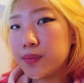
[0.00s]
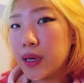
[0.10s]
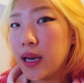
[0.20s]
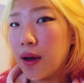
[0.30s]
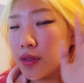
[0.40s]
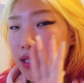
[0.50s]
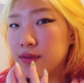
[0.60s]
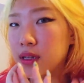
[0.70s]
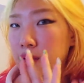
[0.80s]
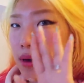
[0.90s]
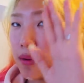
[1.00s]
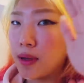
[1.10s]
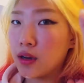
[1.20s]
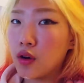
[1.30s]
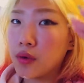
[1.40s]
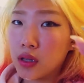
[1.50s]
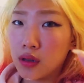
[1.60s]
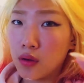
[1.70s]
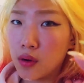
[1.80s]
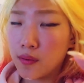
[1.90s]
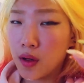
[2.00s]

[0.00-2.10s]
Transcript: but I would definitely recommend go with a lower